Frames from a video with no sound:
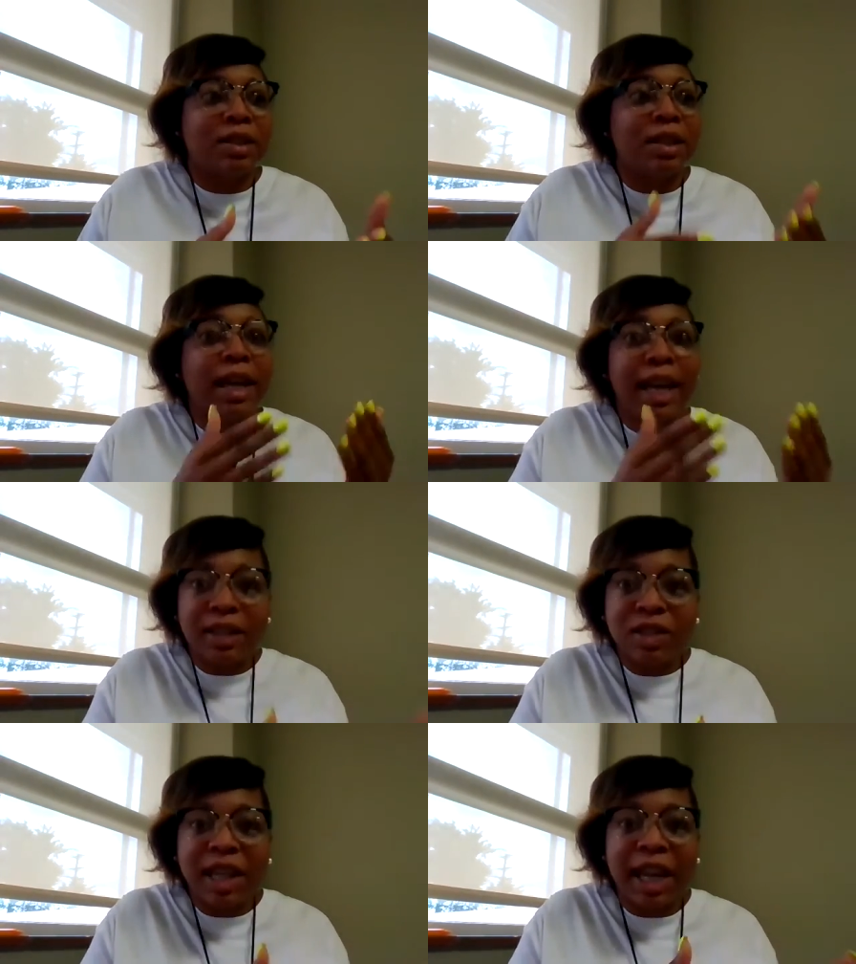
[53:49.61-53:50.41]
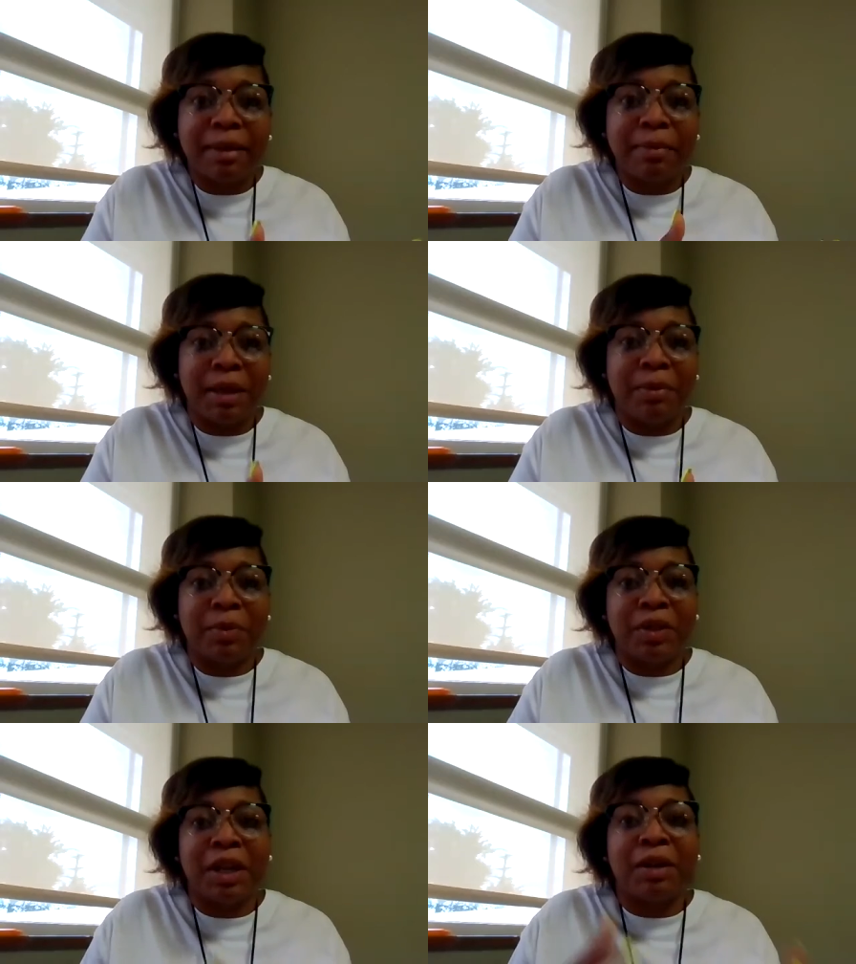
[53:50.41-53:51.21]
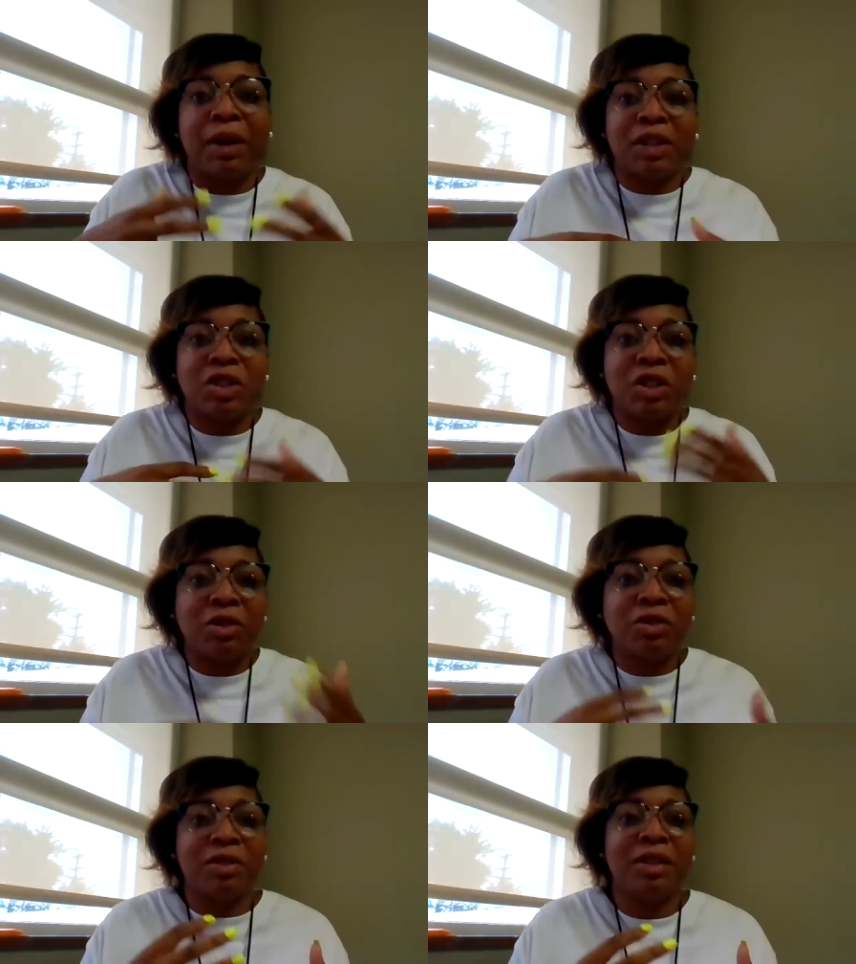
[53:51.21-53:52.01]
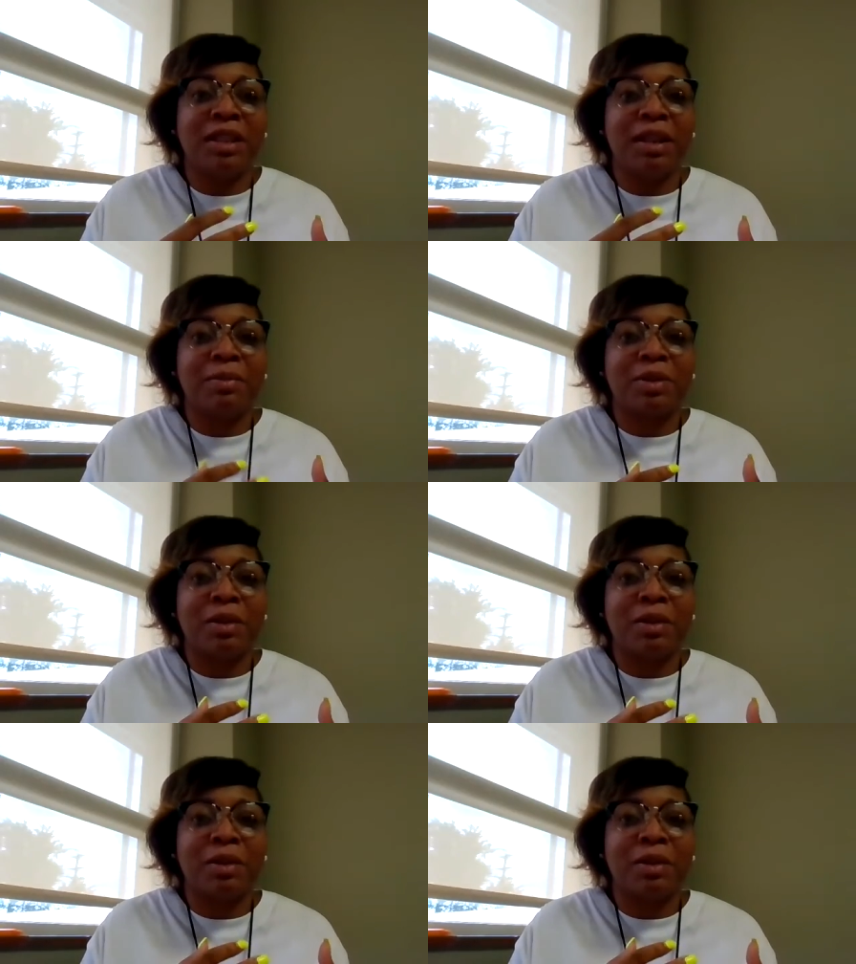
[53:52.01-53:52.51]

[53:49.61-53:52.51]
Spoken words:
to educate people there while sheltering them